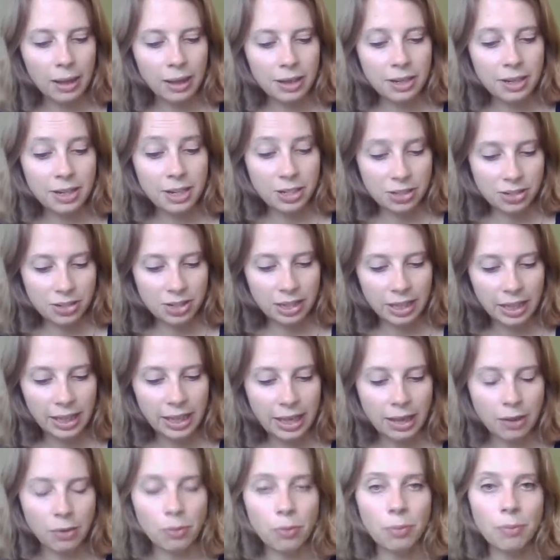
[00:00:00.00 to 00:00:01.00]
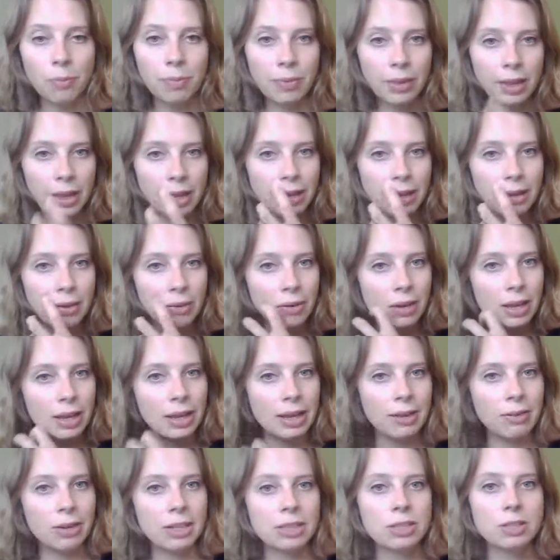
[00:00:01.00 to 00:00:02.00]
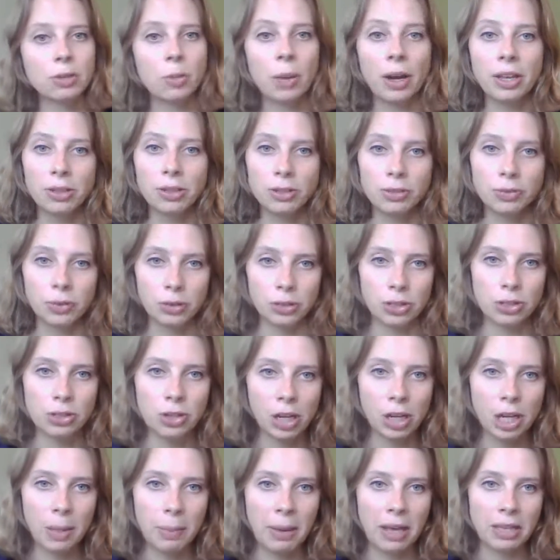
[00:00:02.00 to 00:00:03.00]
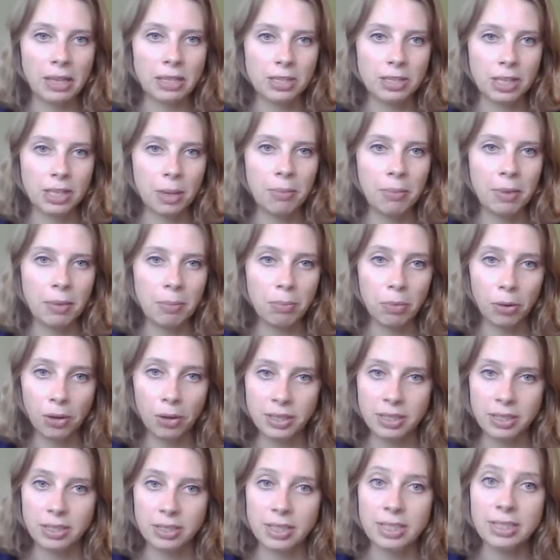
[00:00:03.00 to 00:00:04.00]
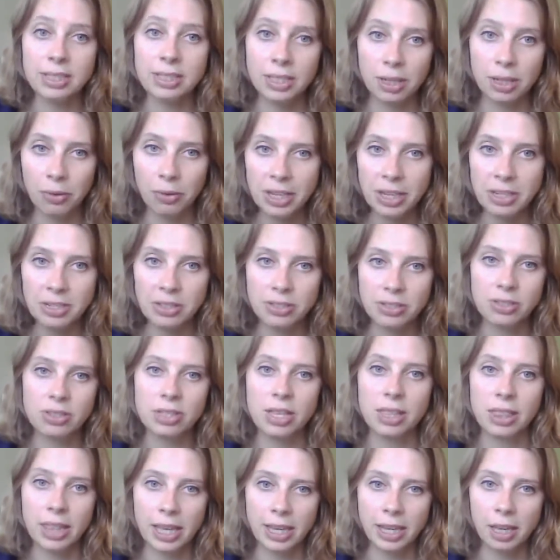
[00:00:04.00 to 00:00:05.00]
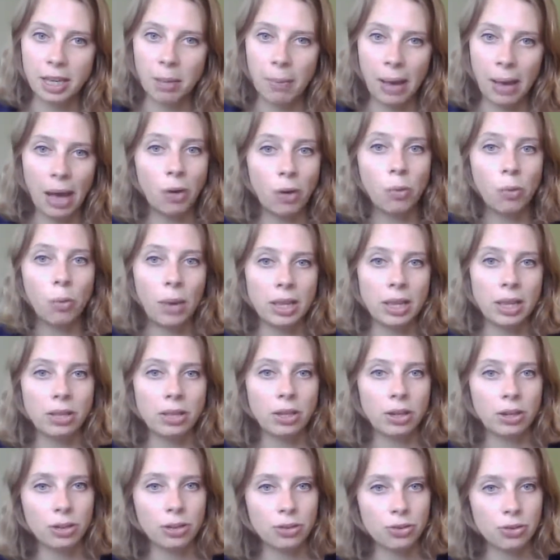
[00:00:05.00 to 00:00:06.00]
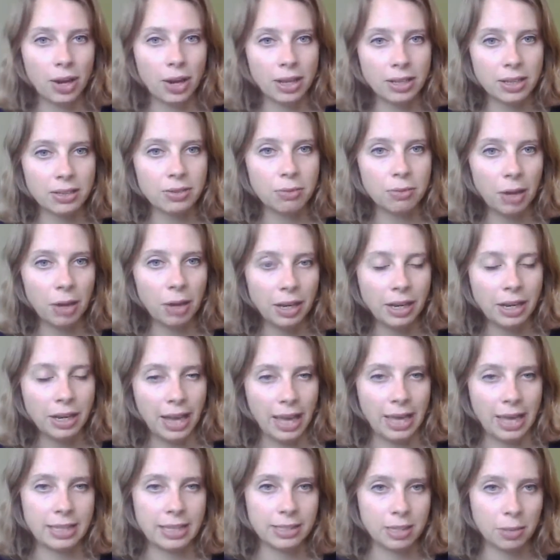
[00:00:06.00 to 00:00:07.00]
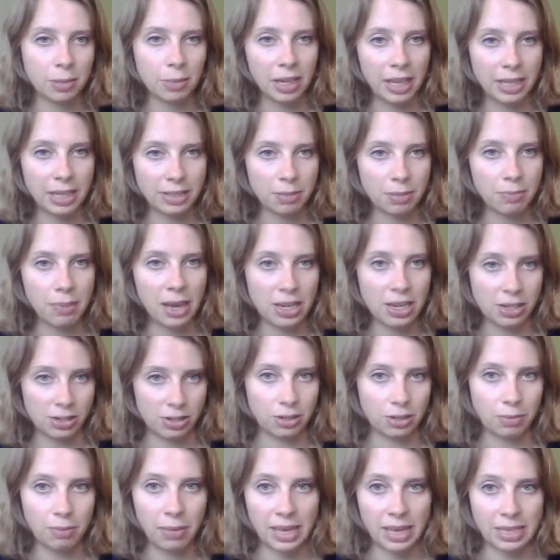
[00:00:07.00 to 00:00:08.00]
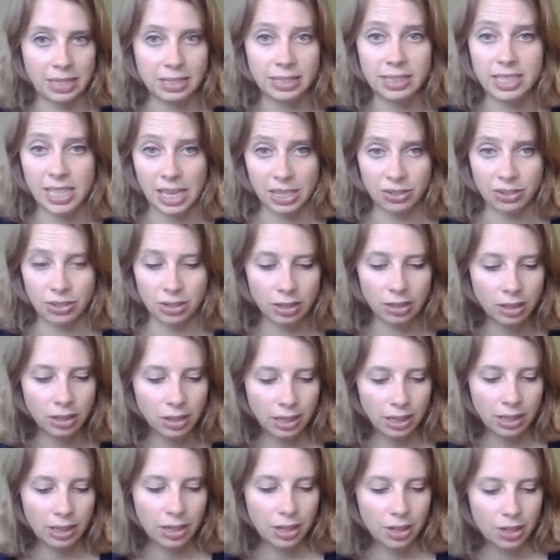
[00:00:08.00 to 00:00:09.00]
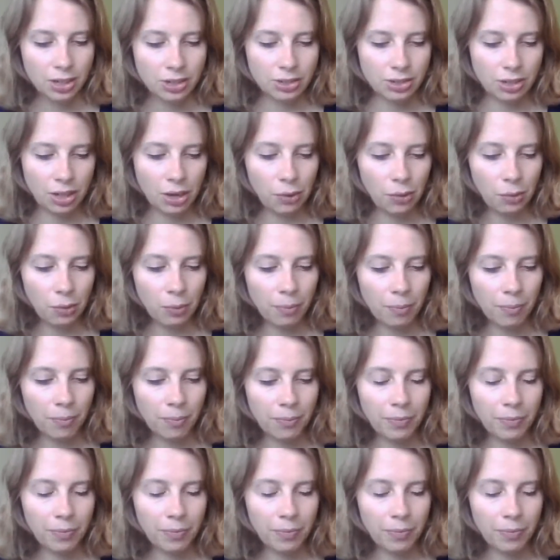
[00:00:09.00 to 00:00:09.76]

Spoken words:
Additionally, it's quite useful to talk about some important considerations to think about when you're trying to run a simulated patient-based session. So